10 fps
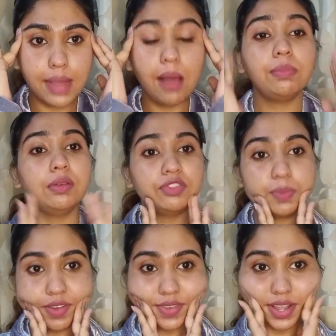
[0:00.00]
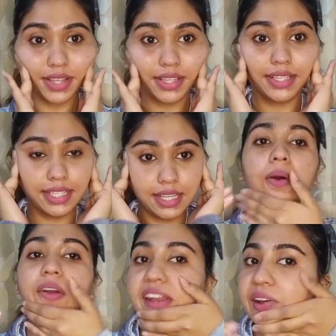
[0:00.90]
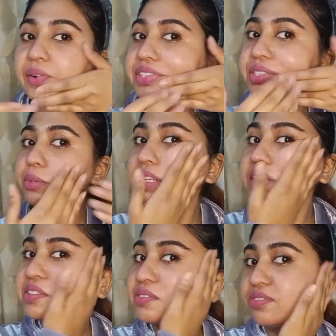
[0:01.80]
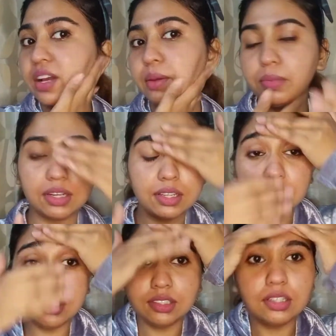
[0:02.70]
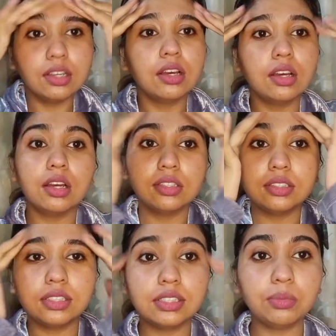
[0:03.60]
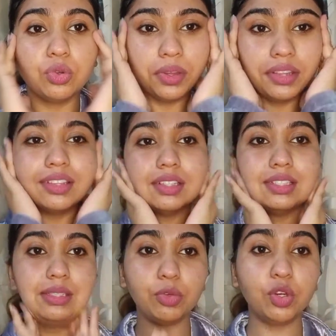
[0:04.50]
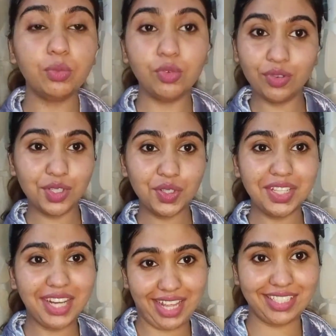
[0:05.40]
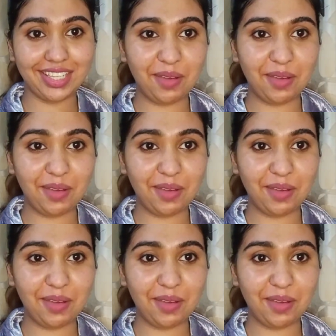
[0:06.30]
Uplift my face. Okay, now it's been 5 minutes since I'm doing this. I'm gonna move on to the next